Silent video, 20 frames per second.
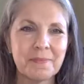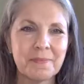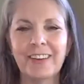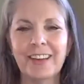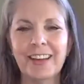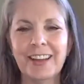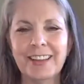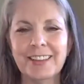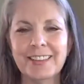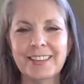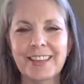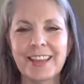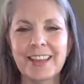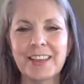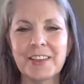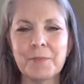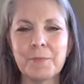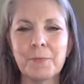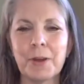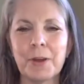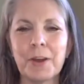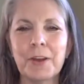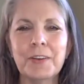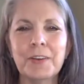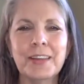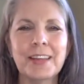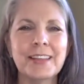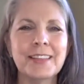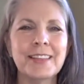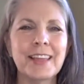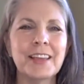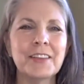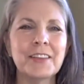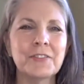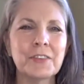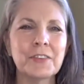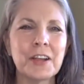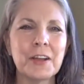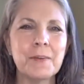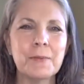right. Thank you, Brody. Thanks
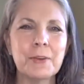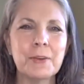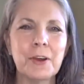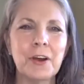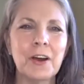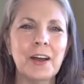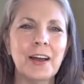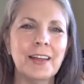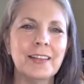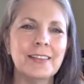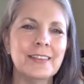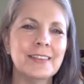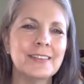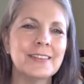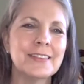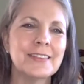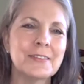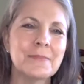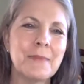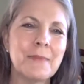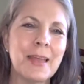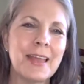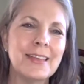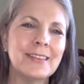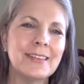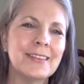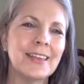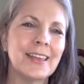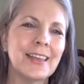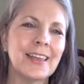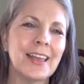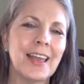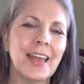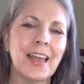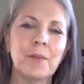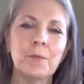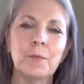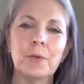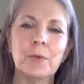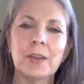for coming on. This is amazing.
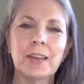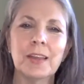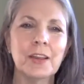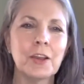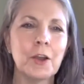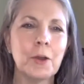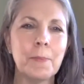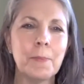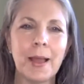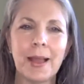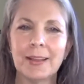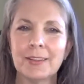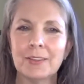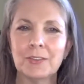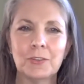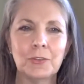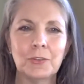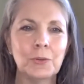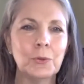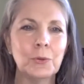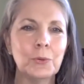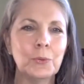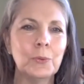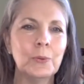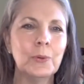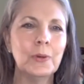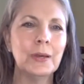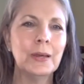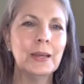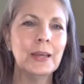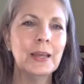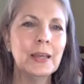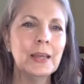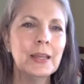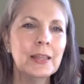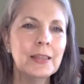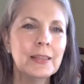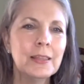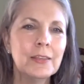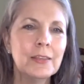And we're going to go back to
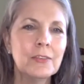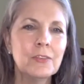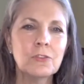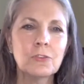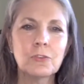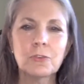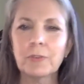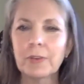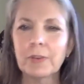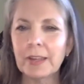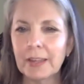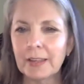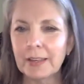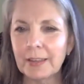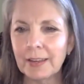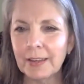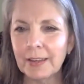this screen